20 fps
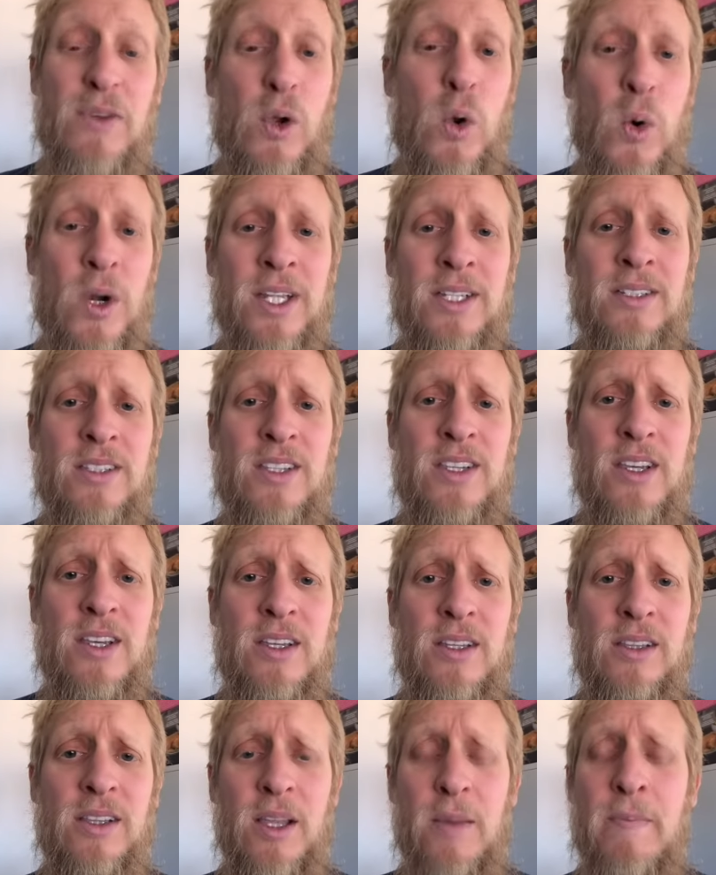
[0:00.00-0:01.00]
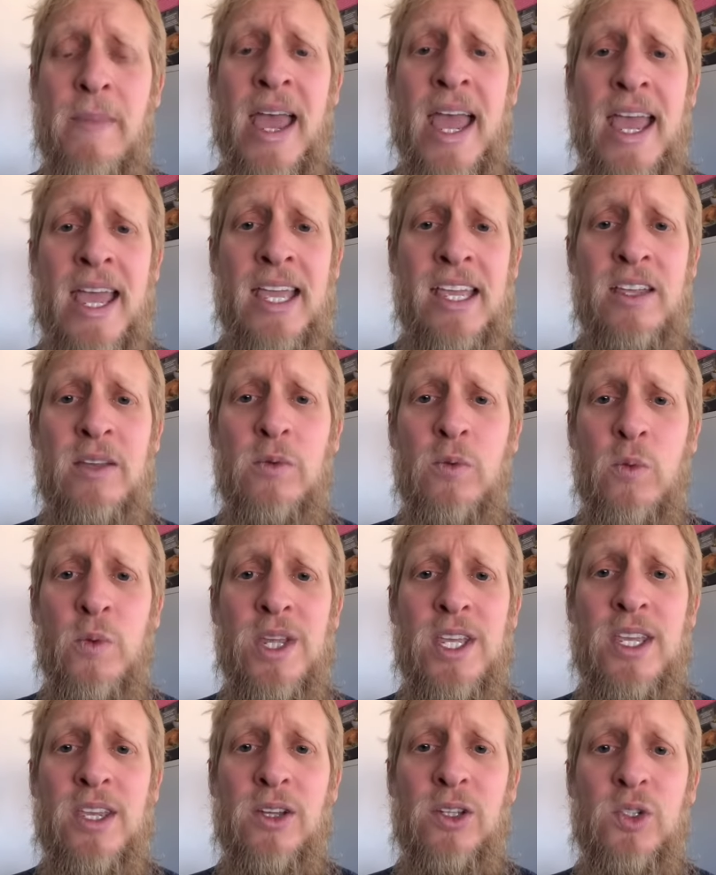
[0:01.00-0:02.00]
If, according to
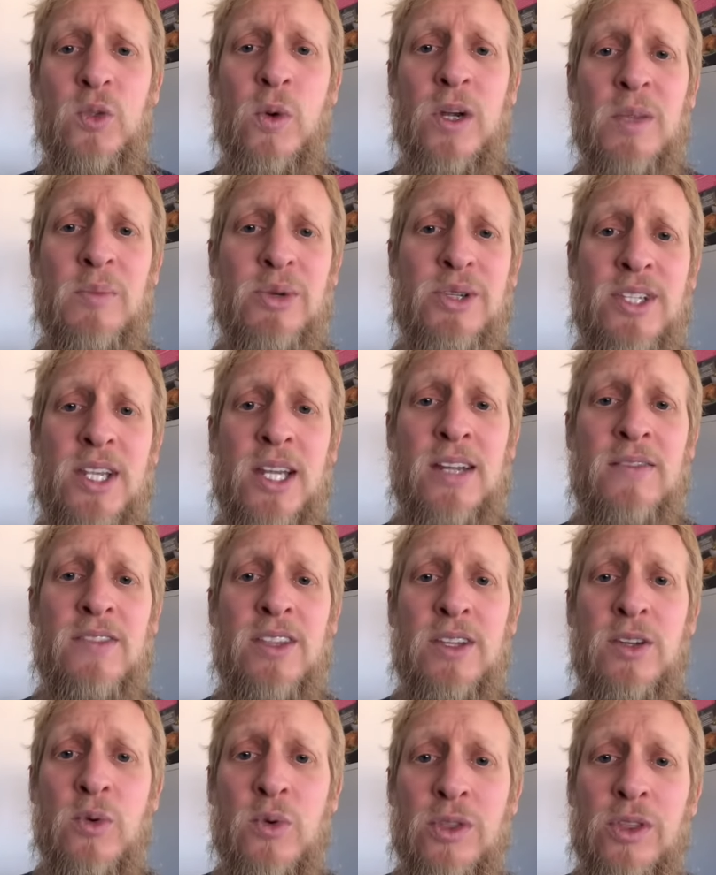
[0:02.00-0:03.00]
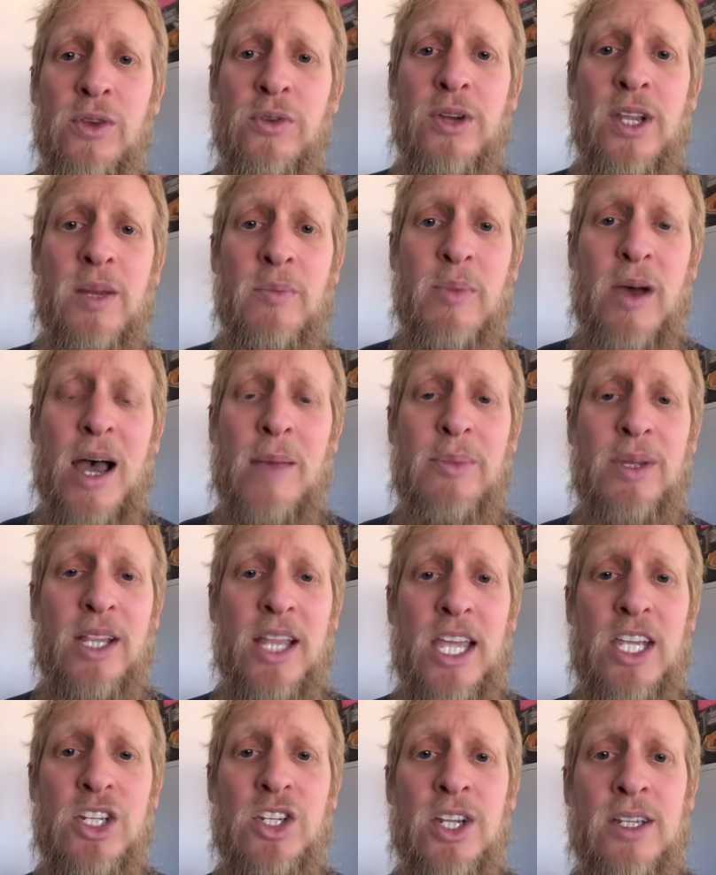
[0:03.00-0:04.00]
LeMay, we killed 20% of the North Korean
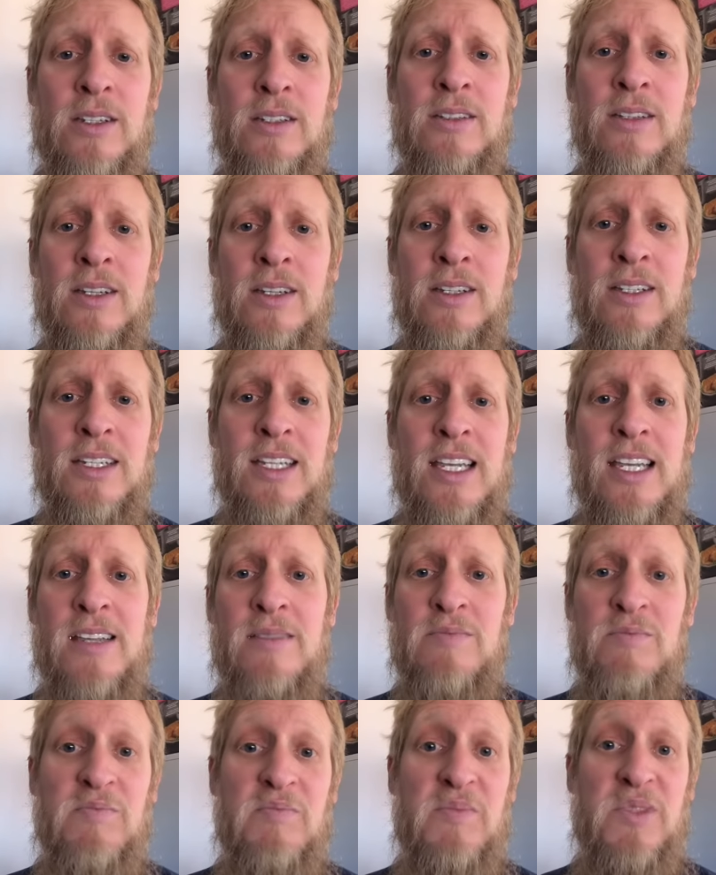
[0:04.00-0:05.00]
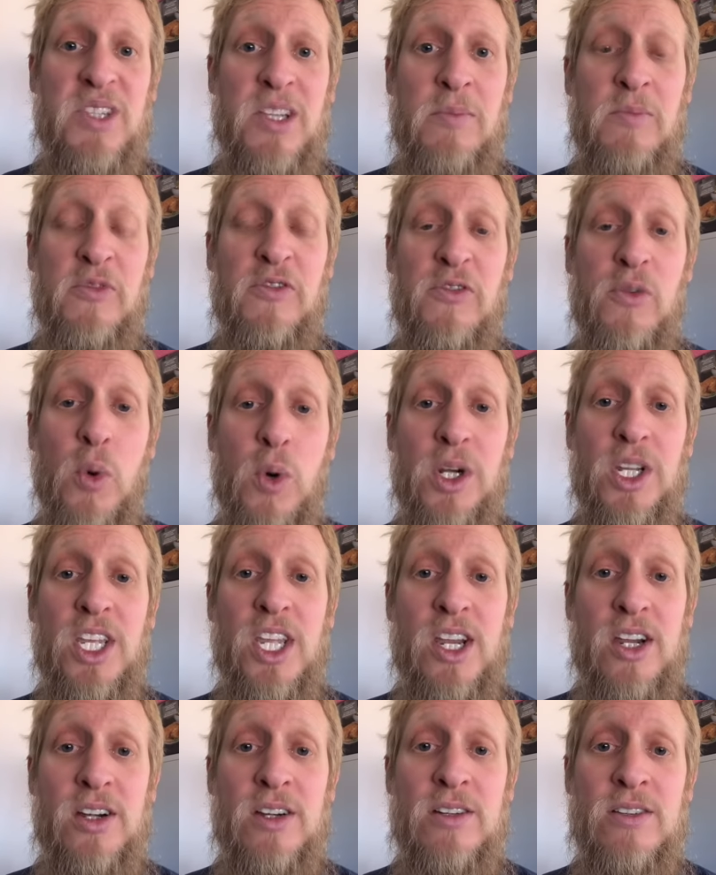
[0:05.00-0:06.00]
population in some
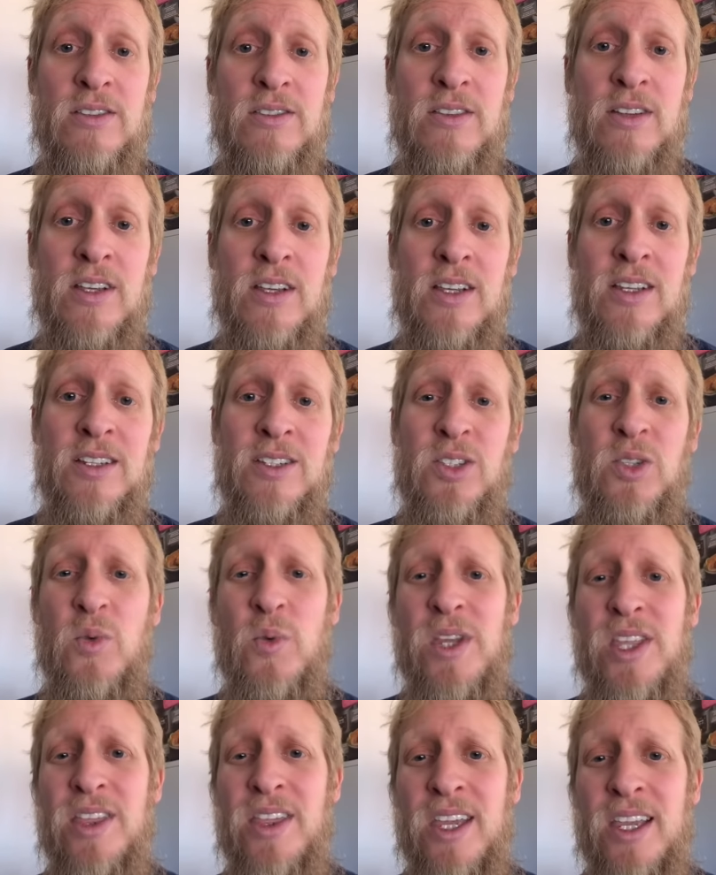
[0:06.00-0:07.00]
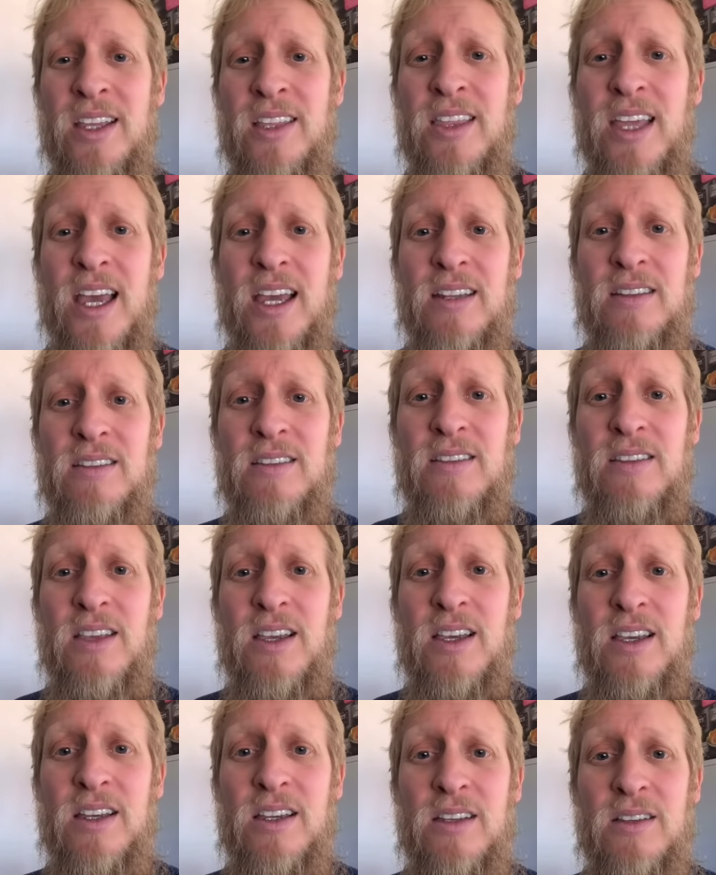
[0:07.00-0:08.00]
four years, do we think
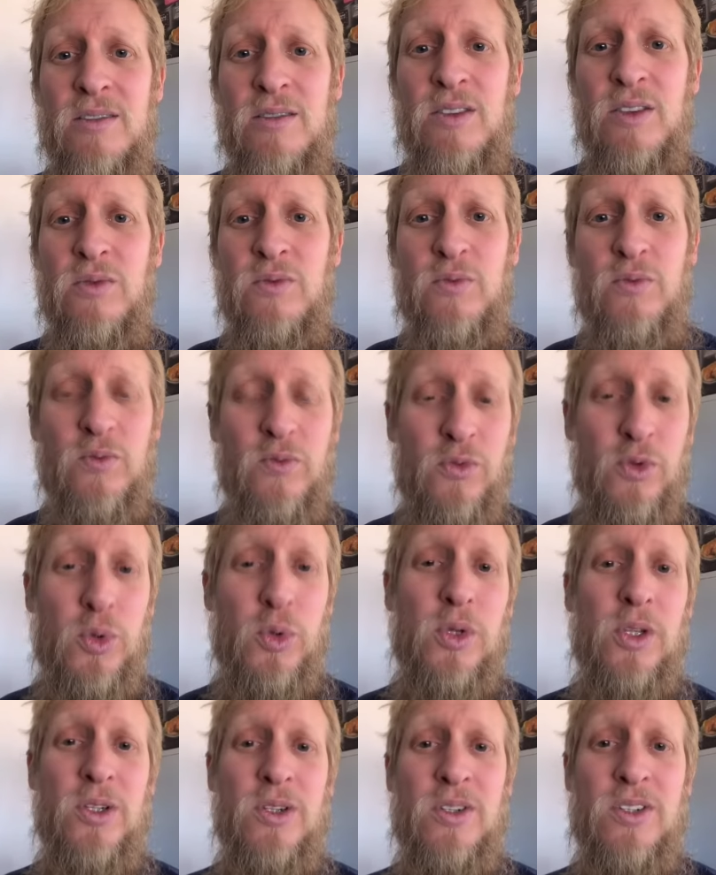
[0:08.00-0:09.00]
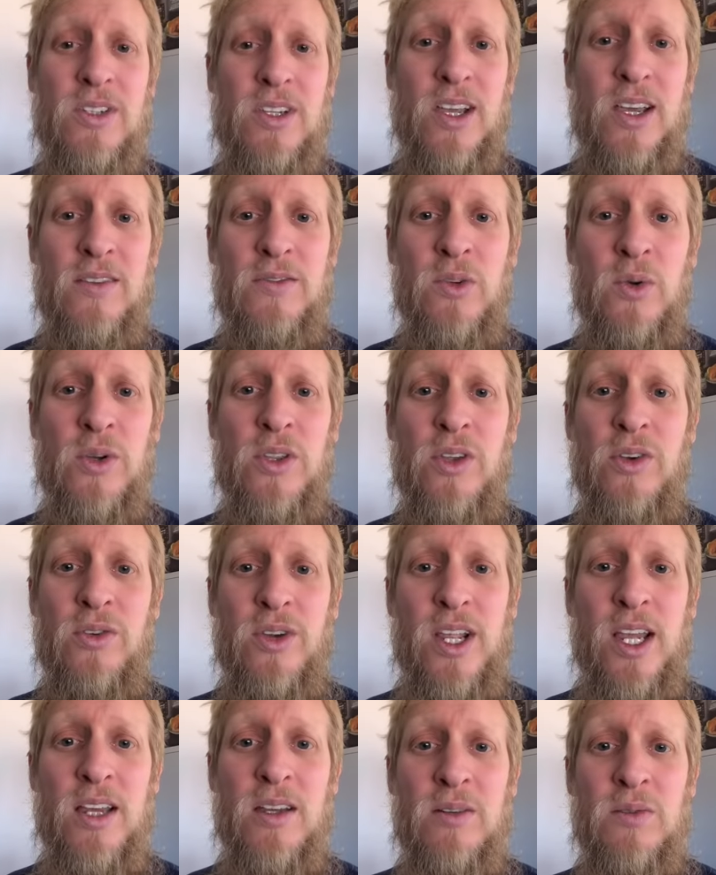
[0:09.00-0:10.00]
that the, the rulers of
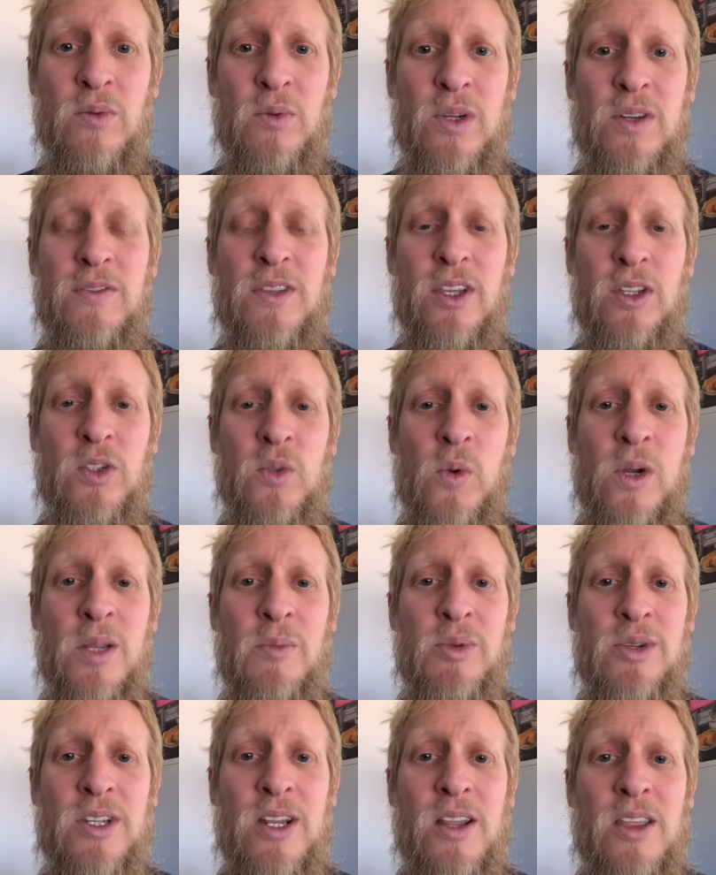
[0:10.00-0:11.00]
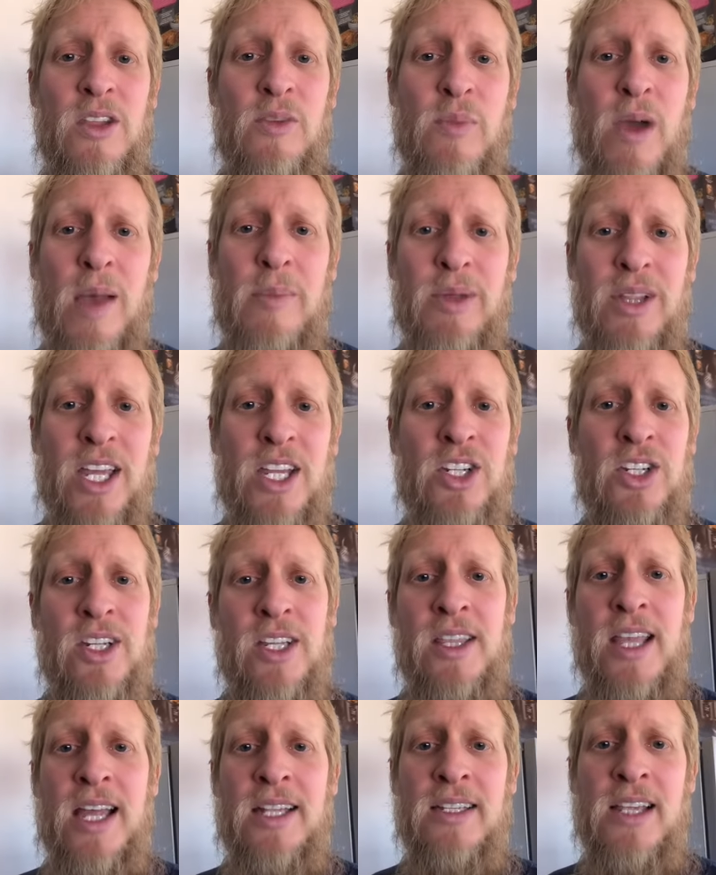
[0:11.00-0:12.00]
North Korea would have killed 20% of their
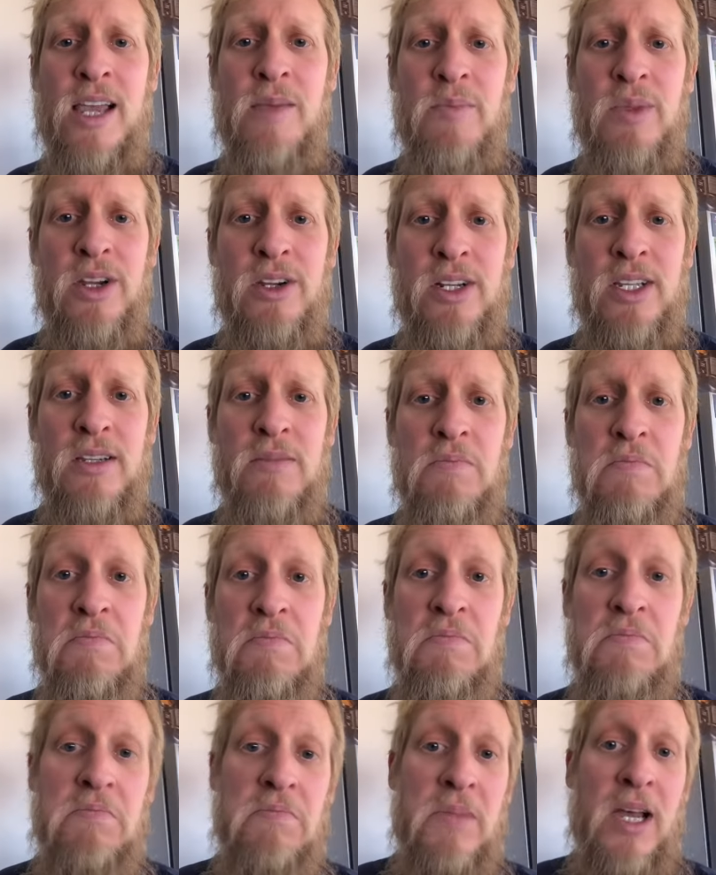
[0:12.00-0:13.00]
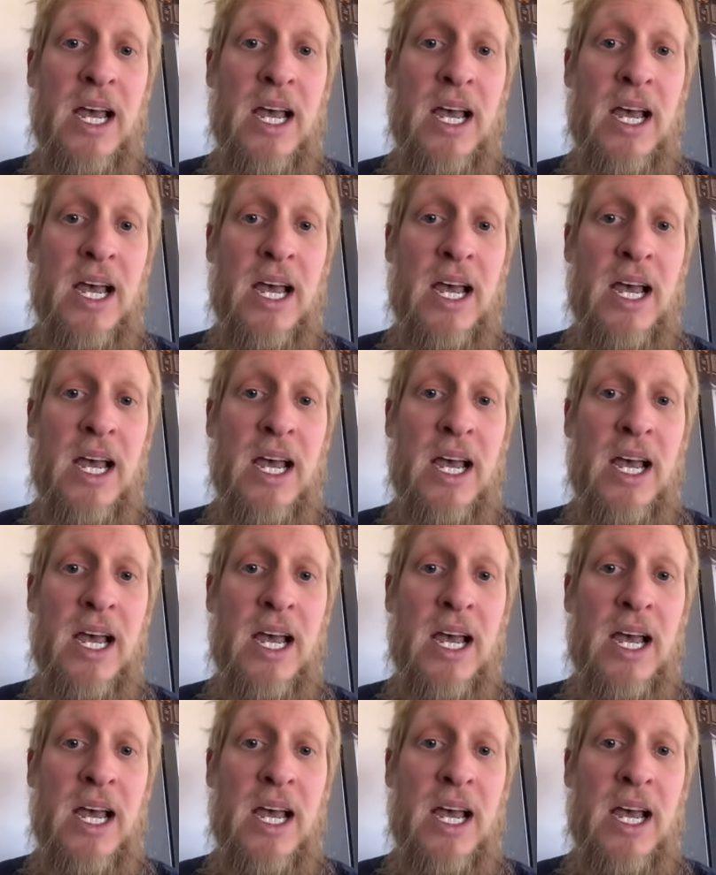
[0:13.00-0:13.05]
population in that time period?